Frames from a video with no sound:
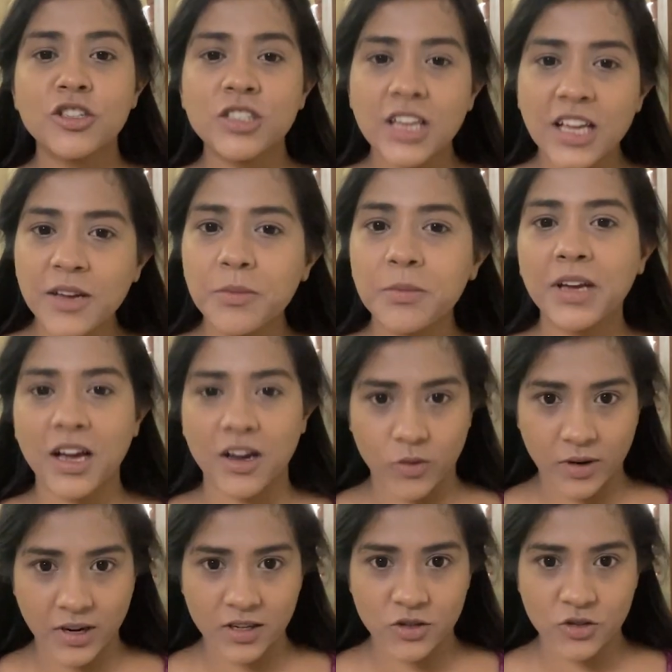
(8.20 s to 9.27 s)
Today we are
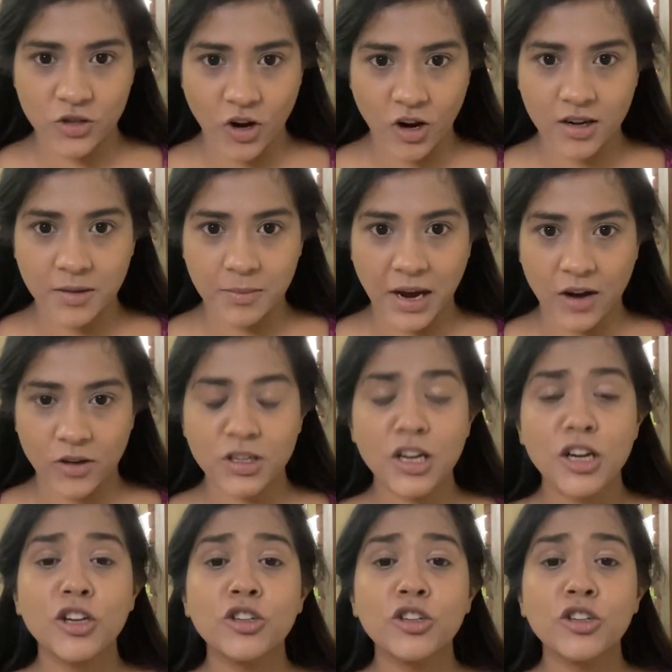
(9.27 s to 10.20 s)
going to talk about